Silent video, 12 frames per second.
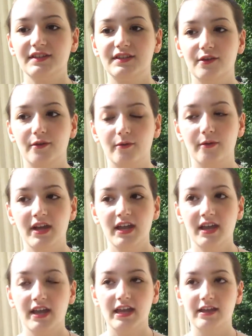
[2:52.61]
So
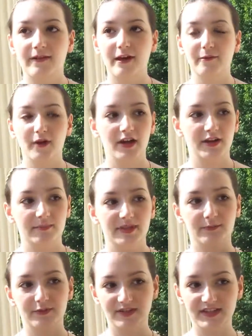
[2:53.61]
if I were on a
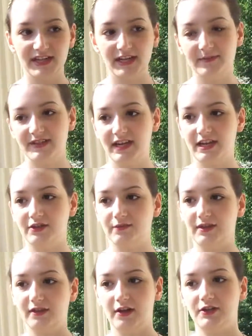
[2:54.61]
big proscenium stage
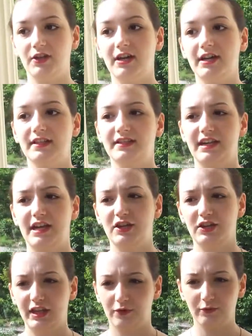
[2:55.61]
with a large audience and I
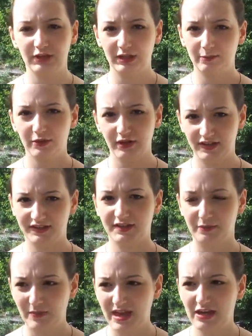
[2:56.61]
could like really put on
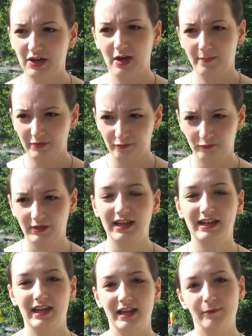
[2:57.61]
some makeup, and
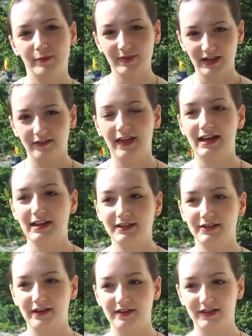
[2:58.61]
it would be a lot
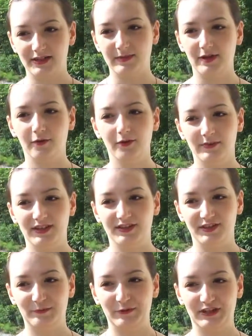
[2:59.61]
easier, I think, to be old
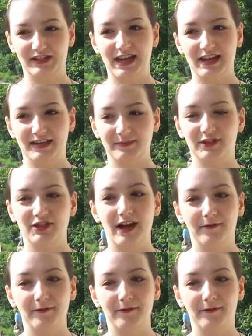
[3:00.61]
because it wouldn't take as much